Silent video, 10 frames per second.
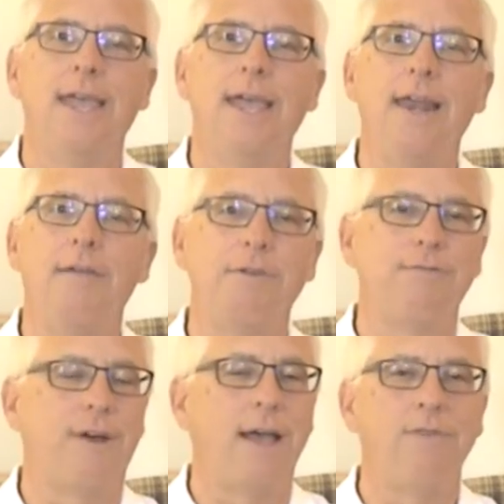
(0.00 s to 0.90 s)
And every
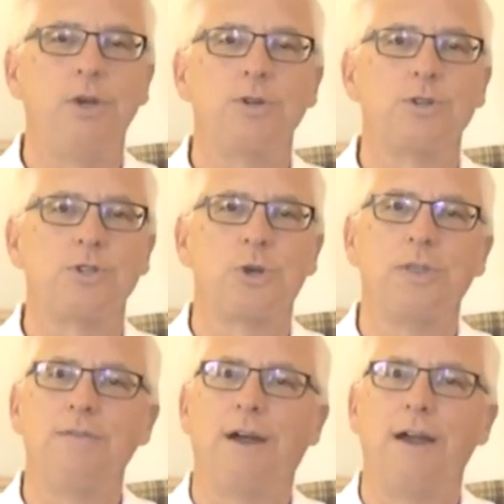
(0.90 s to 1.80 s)
five years or
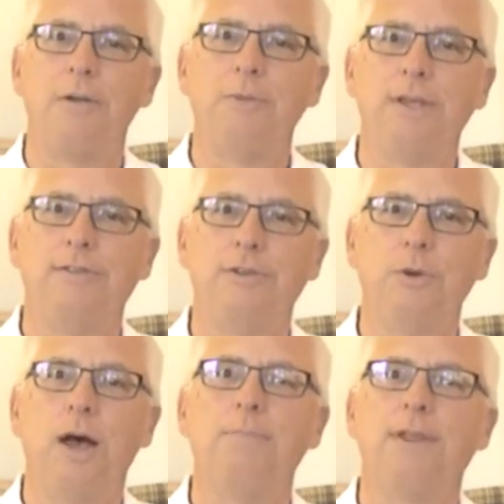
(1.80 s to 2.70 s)
so, they've hired me to
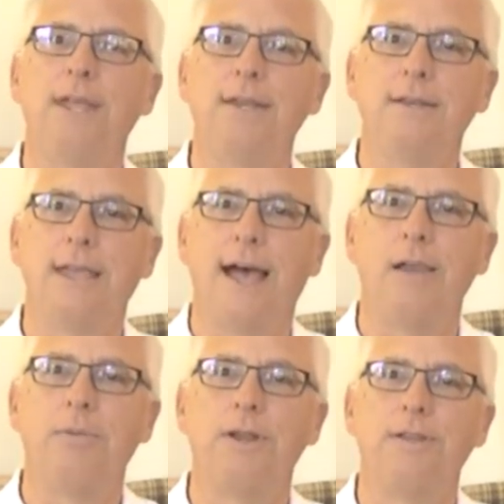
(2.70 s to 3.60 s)
update and
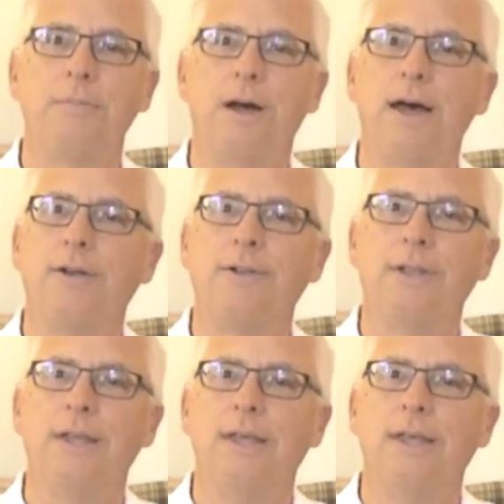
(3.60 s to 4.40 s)
calibrate the model.